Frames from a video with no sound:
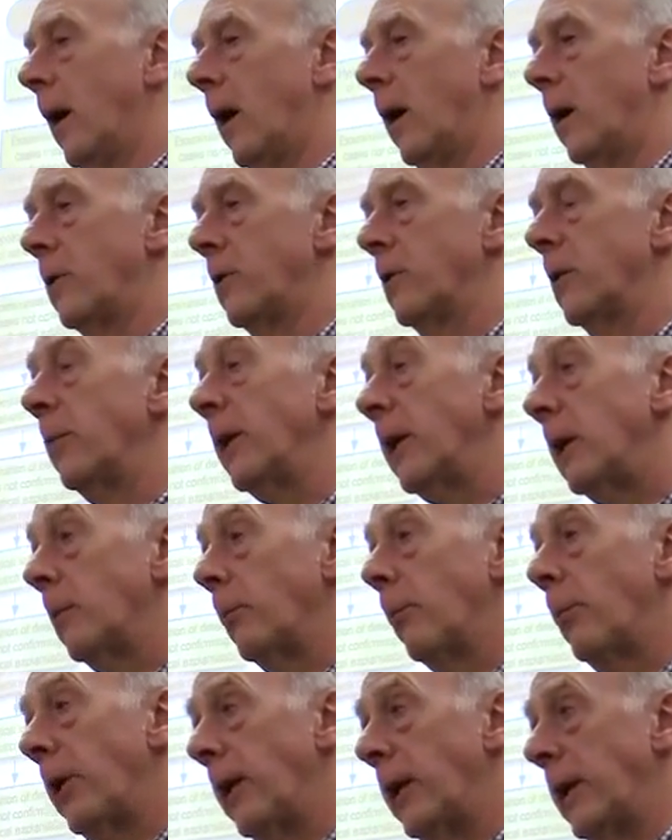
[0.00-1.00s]
and to be
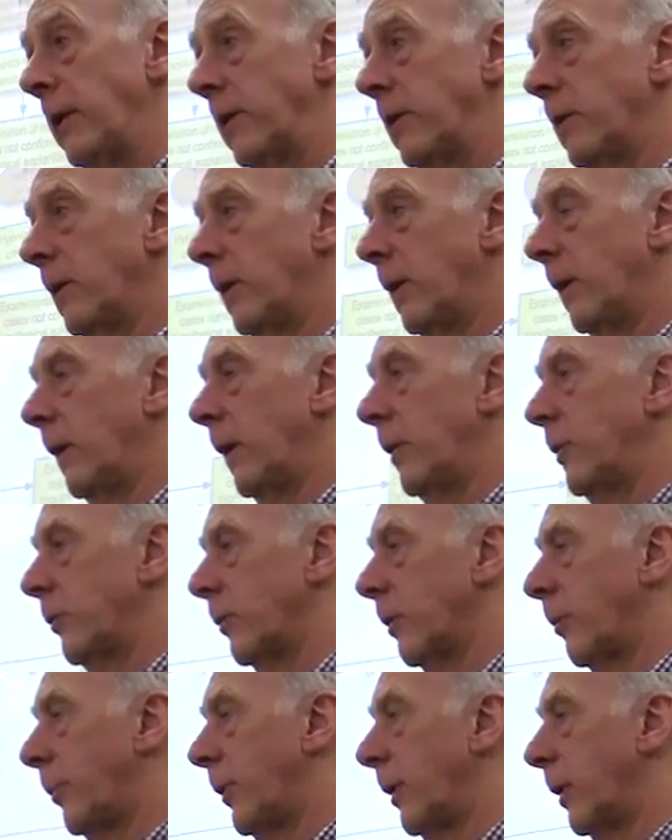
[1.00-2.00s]
complete in
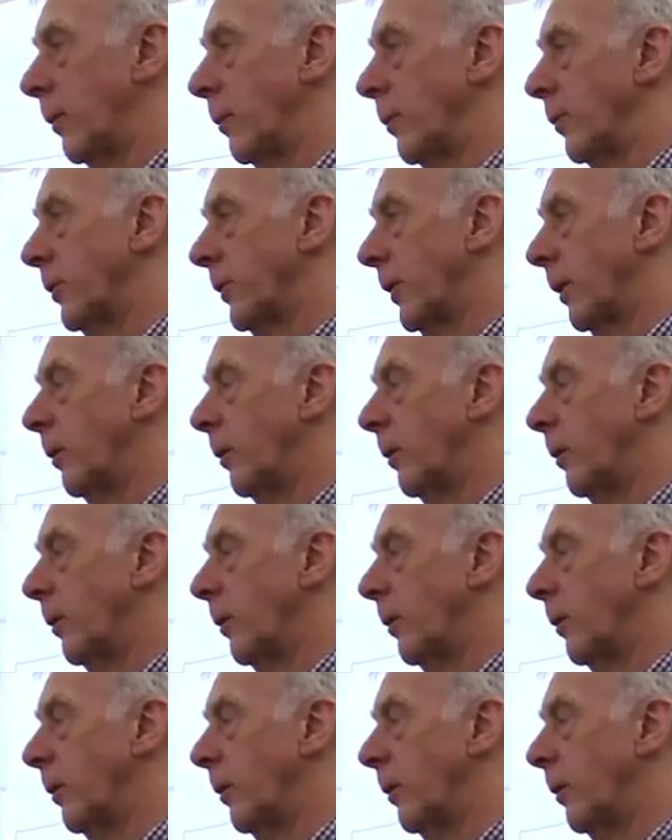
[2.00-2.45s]
your approach.